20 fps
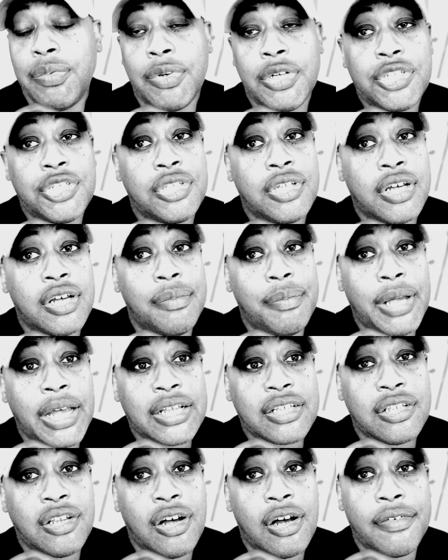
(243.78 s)
want you to come
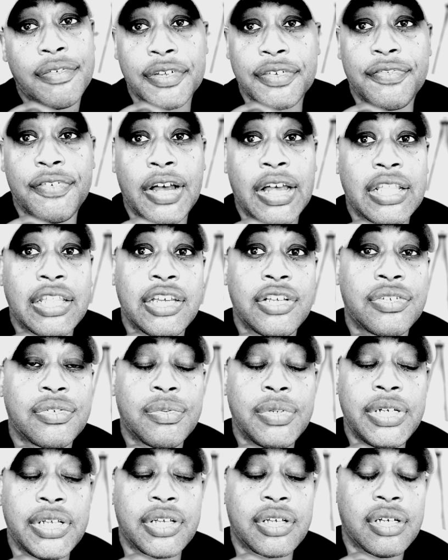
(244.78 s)
back to the office five days a
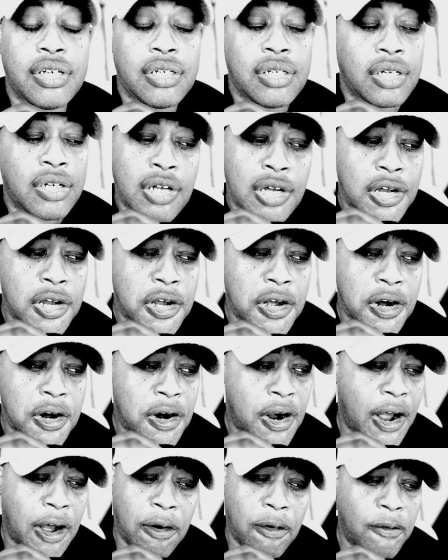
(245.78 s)
week.
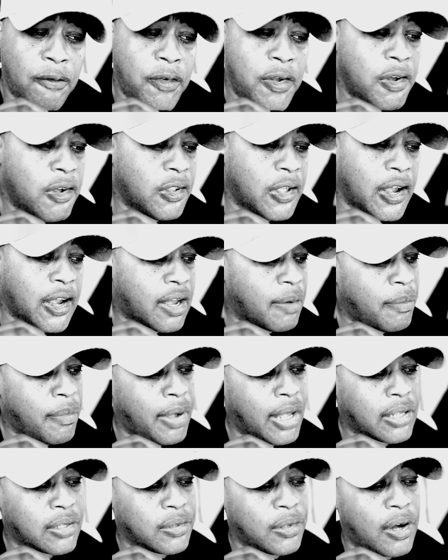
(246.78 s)
Uh, I don't feel like coming
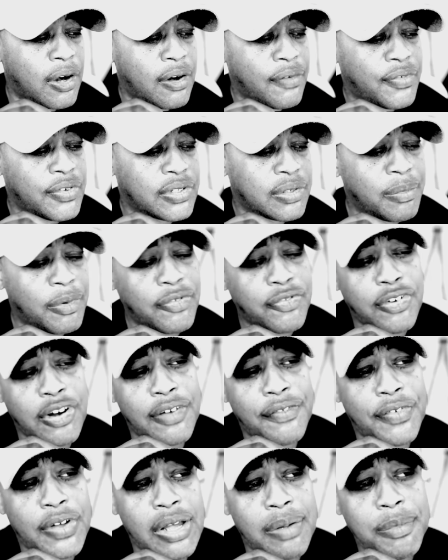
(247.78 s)
back to the office. I'm going to
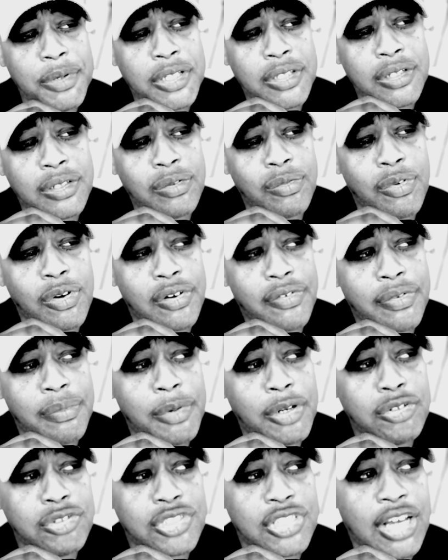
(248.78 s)
try to find me another work
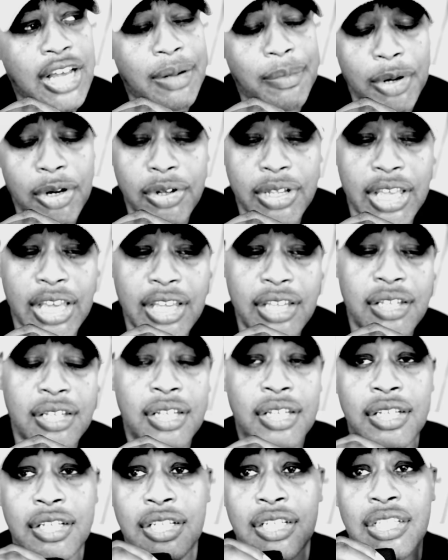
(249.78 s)
remote job. Okay,
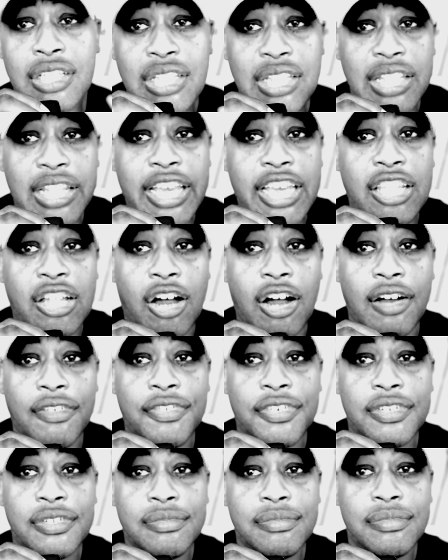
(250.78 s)
laid
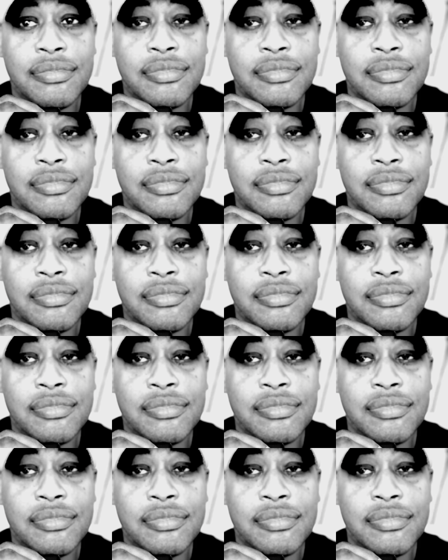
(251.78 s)
off.